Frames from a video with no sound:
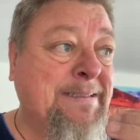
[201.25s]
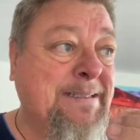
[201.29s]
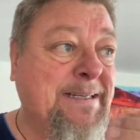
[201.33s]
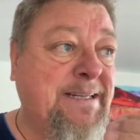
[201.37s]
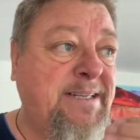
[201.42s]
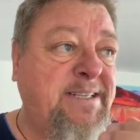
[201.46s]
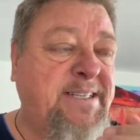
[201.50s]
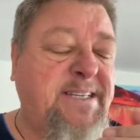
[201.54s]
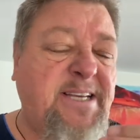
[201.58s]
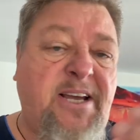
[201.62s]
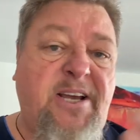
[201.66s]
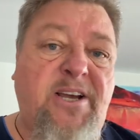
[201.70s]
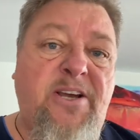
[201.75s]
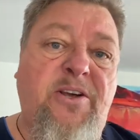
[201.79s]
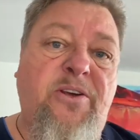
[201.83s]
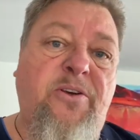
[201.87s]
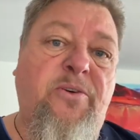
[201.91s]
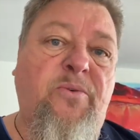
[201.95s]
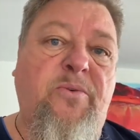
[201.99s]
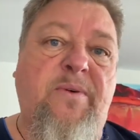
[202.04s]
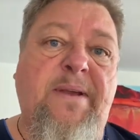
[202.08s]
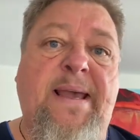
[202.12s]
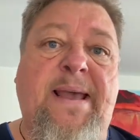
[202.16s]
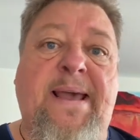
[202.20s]
And
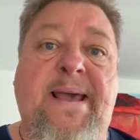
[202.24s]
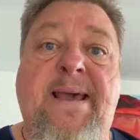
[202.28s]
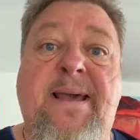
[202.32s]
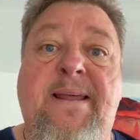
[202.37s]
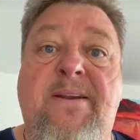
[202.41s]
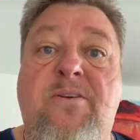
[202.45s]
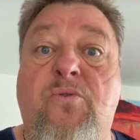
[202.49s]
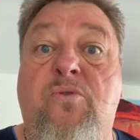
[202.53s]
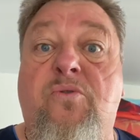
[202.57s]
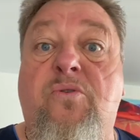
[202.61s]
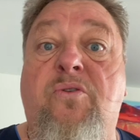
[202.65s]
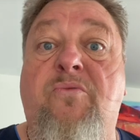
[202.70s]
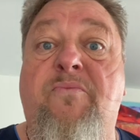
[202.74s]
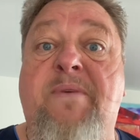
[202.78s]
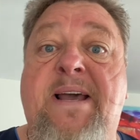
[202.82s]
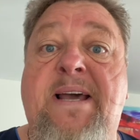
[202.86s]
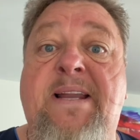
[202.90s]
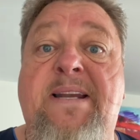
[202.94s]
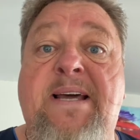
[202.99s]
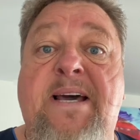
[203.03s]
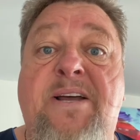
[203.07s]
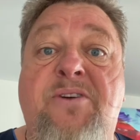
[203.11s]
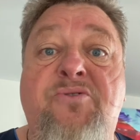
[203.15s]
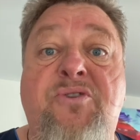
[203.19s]
so at or
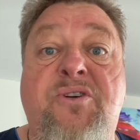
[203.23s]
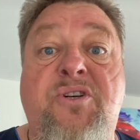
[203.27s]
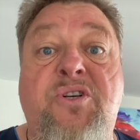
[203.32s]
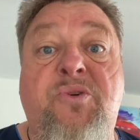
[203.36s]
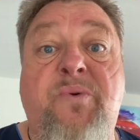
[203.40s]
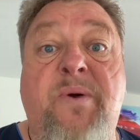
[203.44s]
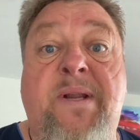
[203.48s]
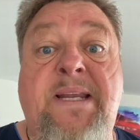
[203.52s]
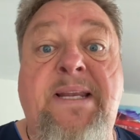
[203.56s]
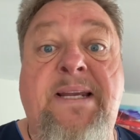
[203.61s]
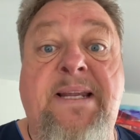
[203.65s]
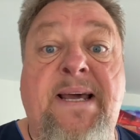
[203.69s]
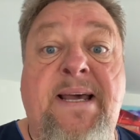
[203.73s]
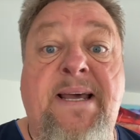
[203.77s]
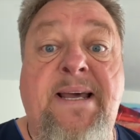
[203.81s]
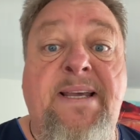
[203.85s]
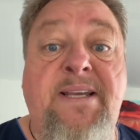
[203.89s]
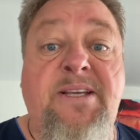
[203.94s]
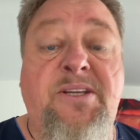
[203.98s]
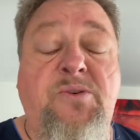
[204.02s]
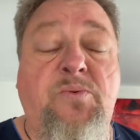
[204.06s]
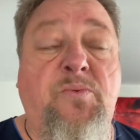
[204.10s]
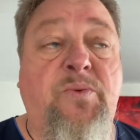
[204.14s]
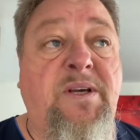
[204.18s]
around 120
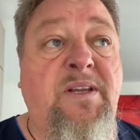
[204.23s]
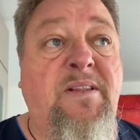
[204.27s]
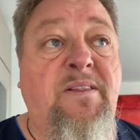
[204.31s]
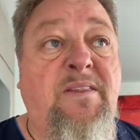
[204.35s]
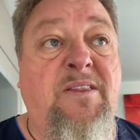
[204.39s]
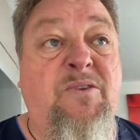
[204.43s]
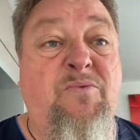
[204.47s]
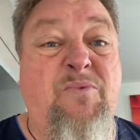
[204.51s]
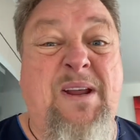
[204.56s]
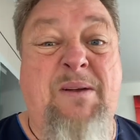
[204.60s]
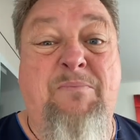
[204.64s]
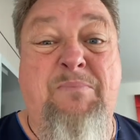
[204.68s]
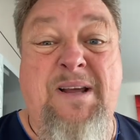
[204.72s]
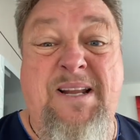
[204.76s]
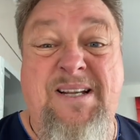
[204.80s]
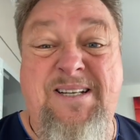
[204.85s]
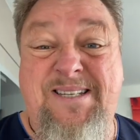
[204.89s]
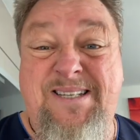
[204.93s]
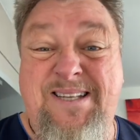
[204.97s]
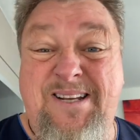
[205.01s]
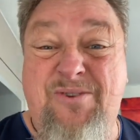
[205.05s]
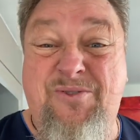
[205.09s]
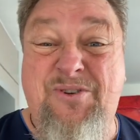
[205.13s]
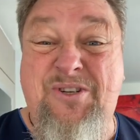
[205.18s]
days, when the red blood
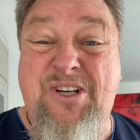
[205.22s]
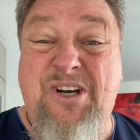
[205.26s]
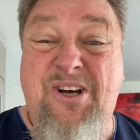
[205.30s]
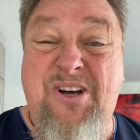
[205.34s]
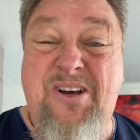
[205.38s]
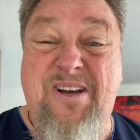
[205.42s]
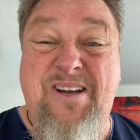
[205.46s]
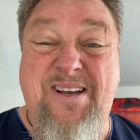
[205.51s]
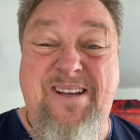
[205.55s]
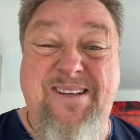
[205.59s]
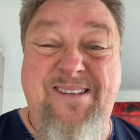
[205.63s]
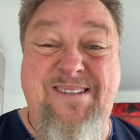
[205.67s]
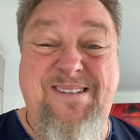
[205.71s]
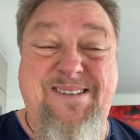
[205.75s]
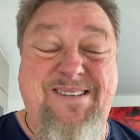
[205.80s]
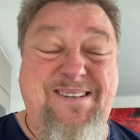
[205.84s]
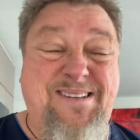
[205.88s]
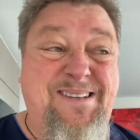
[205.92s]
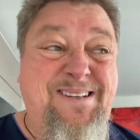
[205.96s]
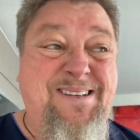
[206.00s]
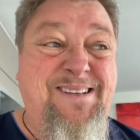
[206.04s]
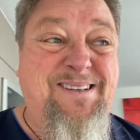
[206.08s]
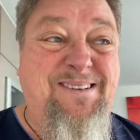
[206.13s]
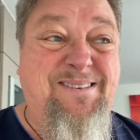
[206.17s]
cell dies,
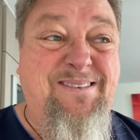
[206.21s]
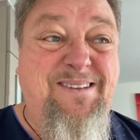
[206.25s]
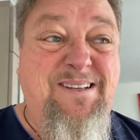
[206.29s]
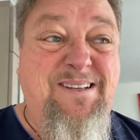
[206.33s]
it